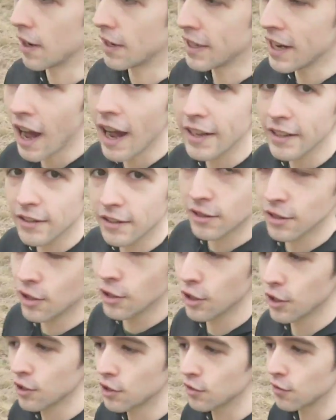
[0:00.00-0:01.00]
My 9th
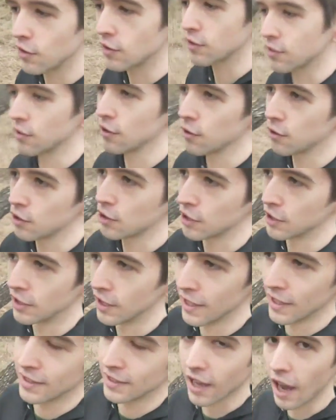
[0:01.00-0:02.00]
New Year's
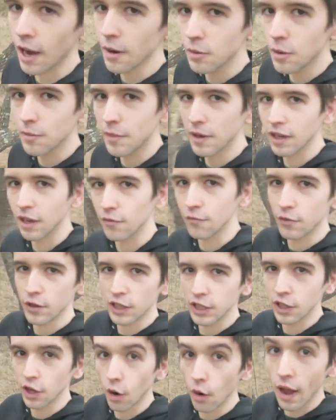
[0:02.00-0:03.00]
resolution is I will make a
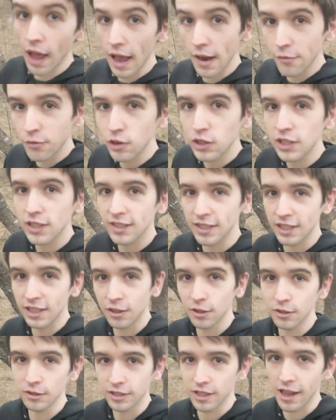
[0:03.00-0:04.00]
video every
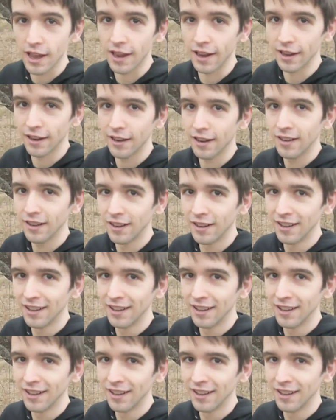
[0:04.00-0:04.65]
single day.